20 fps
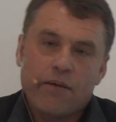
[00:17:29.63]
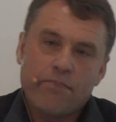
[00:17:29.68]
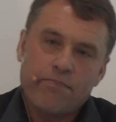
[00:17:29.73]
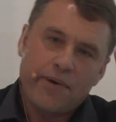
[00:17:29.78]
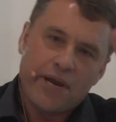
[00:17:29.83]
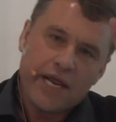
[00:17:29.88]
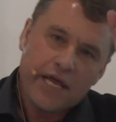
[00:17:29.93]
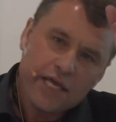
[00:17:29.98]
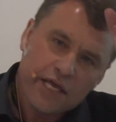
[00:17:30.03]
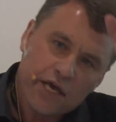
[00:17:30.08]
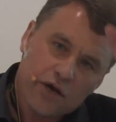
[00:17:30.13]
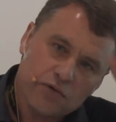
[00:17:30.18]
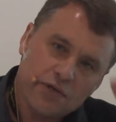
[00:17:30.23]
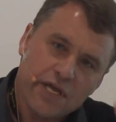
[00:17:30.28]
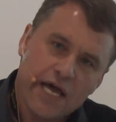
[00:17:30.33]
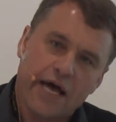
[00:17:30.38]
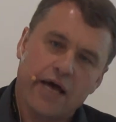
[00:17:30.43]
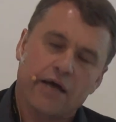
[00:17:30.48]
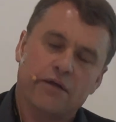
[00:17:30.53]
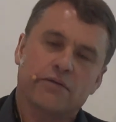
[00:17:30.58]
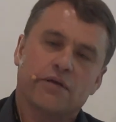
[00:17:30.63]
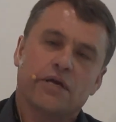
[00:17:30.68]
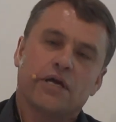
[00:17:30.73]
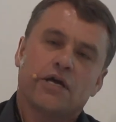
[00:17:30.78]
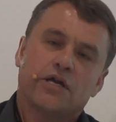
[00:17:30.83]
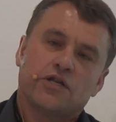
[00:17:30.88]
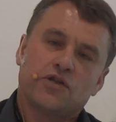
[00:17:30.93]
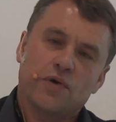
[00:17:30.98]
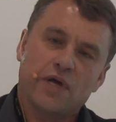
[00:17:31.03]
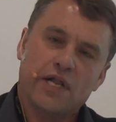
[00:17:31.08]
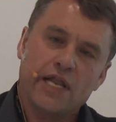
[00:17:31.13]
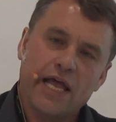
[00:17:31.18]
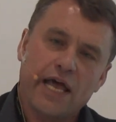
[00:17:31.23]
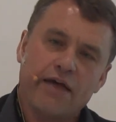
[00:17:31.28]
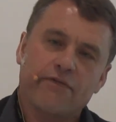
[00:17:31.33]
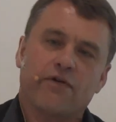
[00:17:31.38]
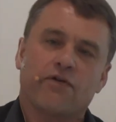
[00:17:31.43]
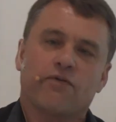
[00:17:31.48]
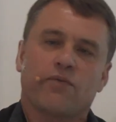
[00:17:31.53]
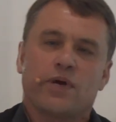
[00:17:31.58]
bring you down to a
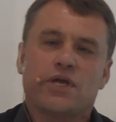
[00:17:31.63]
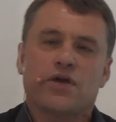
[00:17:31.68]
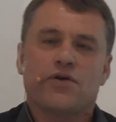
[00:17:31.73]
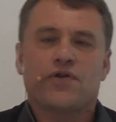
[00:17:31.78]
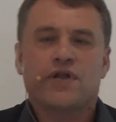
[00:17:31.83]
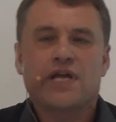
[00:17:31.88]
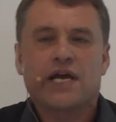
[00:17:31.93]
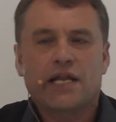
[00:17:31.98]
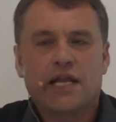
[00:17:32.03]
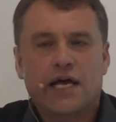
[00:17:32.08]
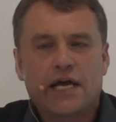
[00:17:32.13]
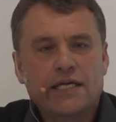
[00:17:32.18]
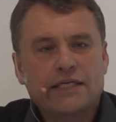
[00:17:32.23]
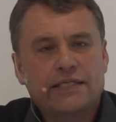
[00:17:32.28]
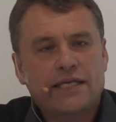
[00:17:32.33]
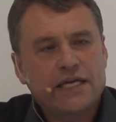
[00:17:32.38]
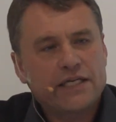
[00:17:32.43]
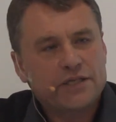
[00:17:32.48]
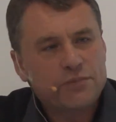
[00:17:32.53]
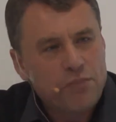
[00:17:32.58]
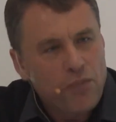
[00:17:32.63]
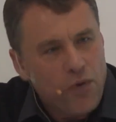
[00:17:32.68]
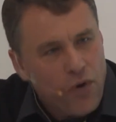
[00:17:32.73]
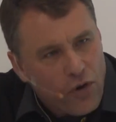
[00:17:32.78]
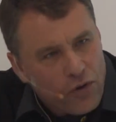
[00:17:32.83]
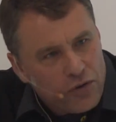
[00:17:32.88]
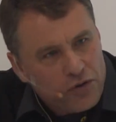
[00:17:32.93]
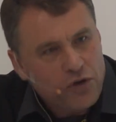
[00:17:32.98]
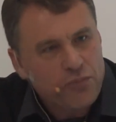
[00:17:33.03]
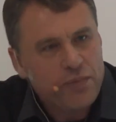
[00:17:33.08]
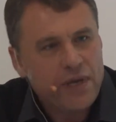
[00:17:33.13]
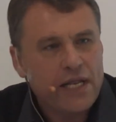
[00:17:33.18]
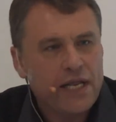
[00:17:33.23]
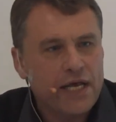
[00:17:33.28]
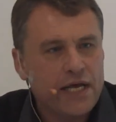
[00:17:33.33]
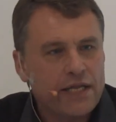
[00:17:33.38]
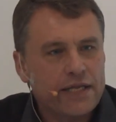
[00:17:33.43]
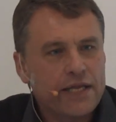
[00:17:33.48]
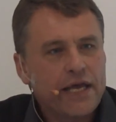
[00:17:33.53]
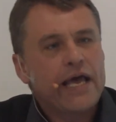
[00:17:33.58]
level where you realize there's more to be
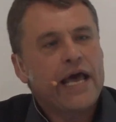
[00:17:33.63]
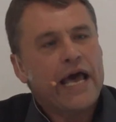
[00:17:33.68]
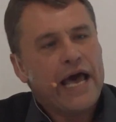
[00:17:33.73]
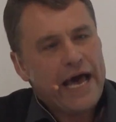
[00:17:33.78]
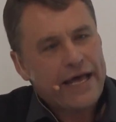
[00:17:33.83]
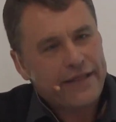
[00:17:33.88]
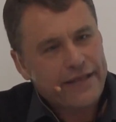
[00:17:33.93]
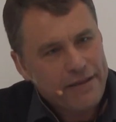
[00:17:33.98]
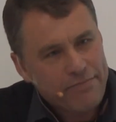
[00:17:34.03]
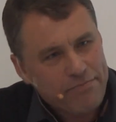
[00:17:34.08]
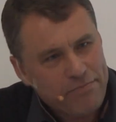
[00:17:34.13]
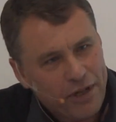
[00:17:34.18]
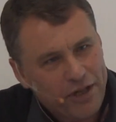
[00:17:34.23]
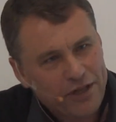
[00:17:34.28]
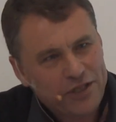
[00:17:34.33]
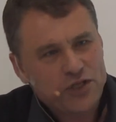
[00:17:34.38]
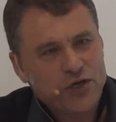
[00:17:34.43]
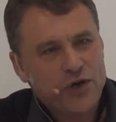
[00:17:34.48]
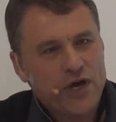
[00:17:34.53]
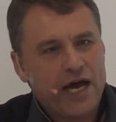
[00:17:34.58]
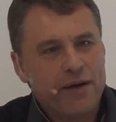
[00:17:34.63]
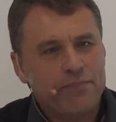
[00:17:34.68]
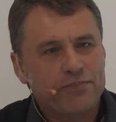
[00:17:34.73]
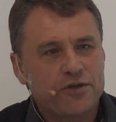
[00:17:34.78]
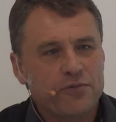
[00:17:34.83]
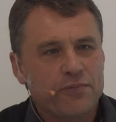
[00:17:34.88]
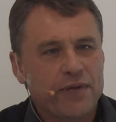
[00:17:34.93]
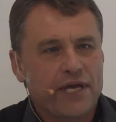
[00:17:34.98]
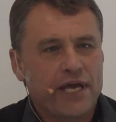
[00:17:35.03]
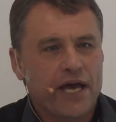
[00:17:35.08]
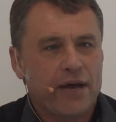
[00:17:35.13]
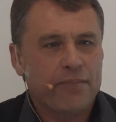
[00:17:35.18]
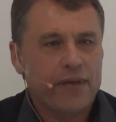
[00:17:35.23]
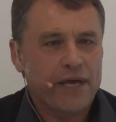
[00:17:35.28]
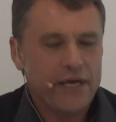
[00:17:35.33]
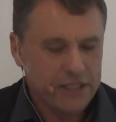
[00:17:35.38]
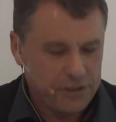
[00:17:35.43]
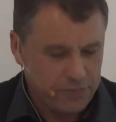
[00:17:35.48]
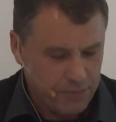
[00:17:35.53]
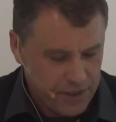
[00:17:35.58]
learned, and then build you up to become
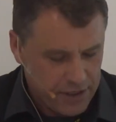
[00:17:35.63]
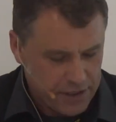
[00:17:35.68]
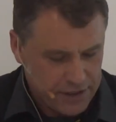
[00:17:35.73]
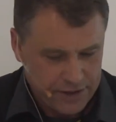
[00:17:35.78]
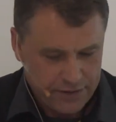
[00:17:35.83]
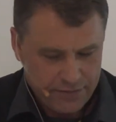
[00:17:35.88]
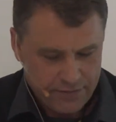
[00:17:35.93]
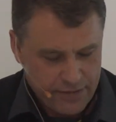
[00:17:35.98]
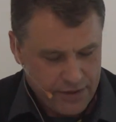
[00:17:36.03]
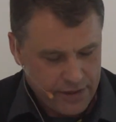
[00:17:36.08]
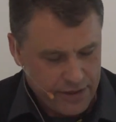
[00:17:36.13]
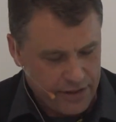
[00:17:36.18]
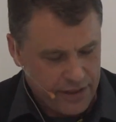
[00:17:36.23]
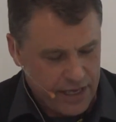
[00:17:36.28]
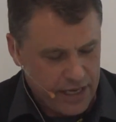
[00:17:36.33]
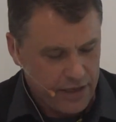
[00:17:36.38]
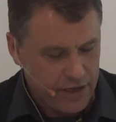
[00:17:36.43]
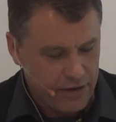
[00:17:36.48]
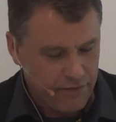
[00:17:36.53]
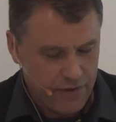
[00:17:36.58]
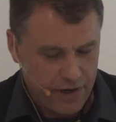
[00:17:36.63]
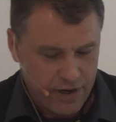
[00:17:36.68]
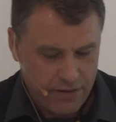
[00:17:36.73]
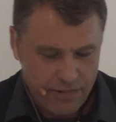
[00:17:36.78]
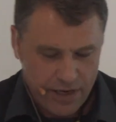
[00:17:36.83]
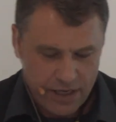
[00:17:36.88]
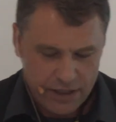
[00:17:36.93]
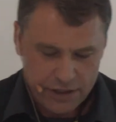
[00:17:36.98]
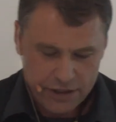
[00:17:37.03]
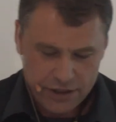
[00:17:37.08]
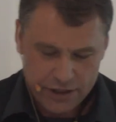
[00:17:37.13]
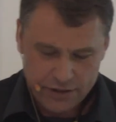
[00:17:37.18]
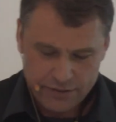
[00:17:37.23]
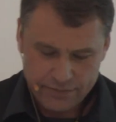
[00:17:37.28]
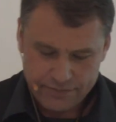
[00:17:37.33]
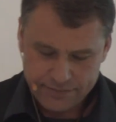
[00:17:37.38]
experts. Thank you very much.